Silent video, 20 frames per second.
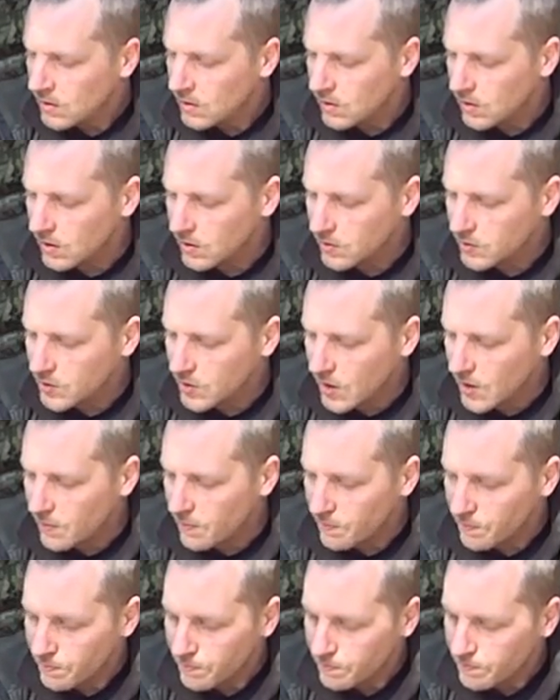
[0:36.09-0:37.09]

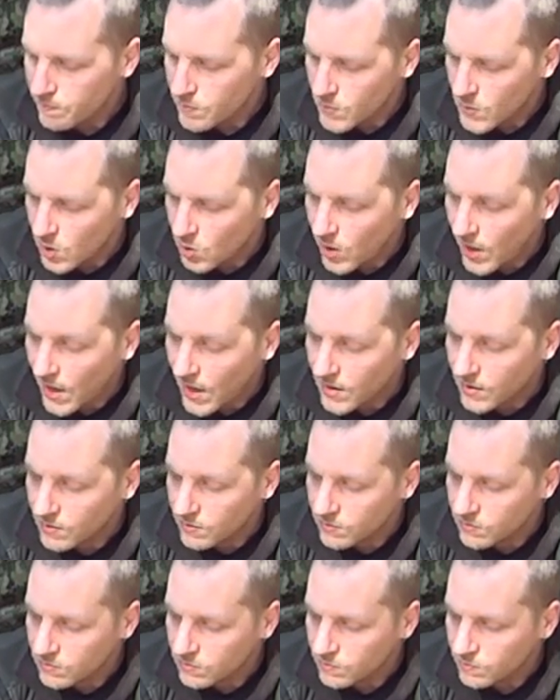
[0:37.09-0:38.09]
that you can